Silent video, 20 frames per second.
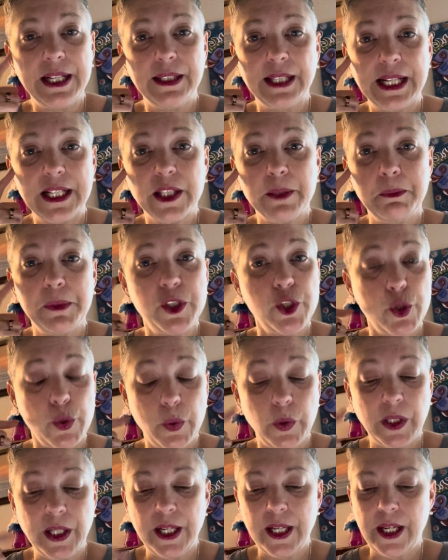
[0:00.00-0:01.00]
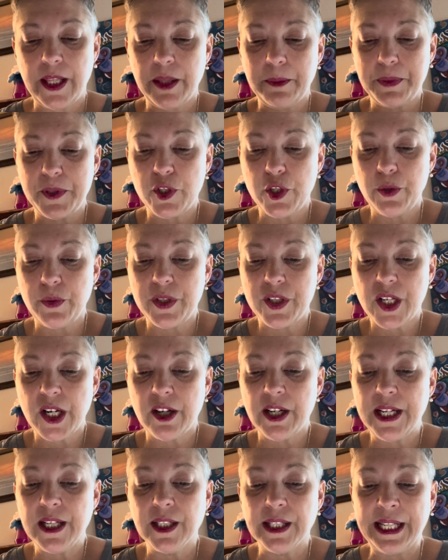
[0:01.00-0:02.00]
like the medulla and the
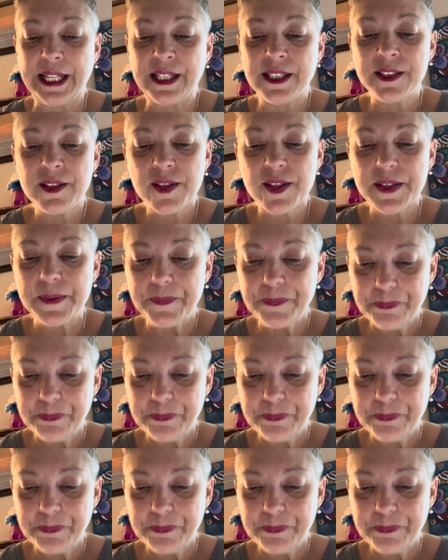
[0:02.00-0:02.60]
pituitary glands.